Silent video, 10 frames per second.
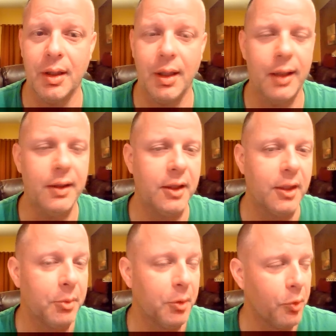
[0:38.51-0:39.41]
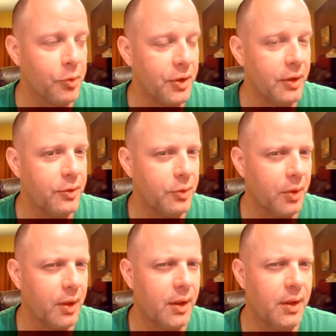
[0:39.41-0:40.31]
I need to get me a Rosetta Stone on
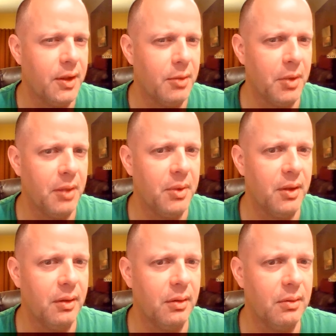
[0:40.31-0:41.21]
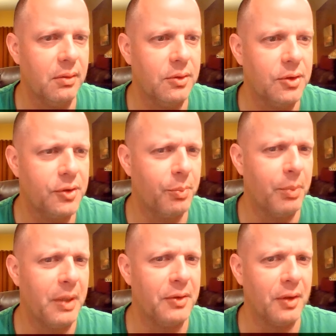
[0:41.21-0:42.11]
Hindi, maybe. Just some
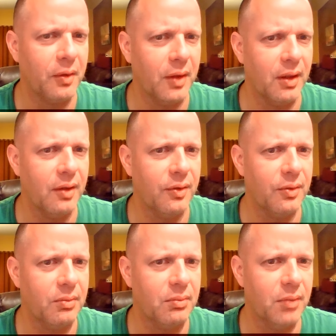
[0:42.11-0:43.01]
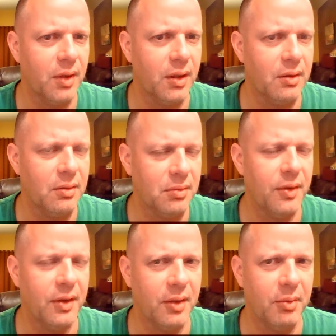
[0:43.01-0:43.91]
basic things, right? I
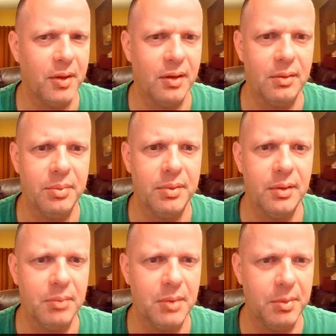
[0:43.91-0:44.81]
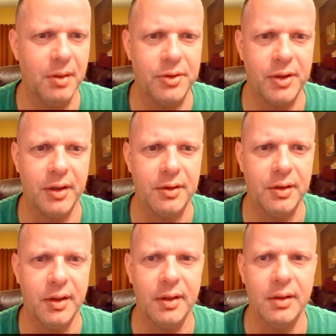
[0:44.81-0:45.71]
think that would help. Maybe I'll check into
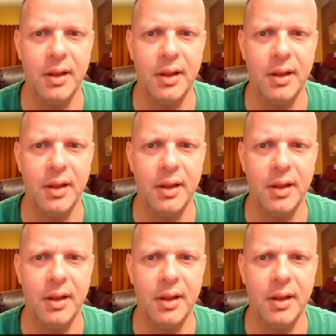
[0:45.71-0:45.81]
that.